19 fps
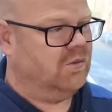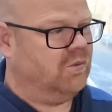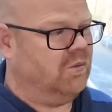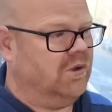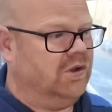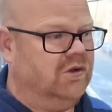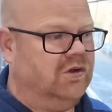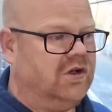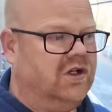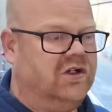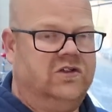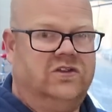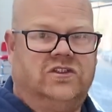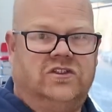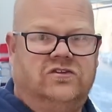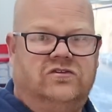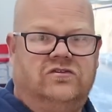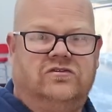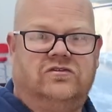We're not going to
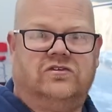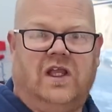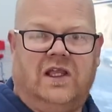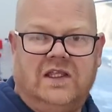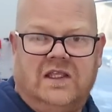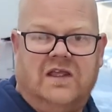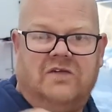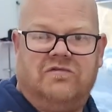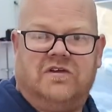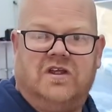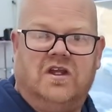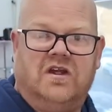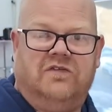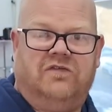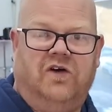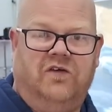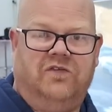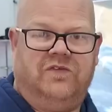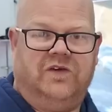just take every
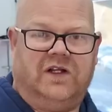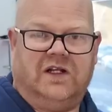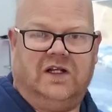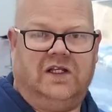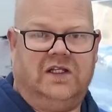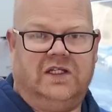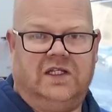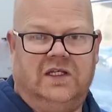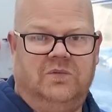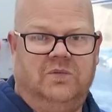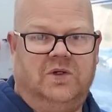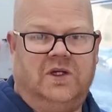earth off and clean it.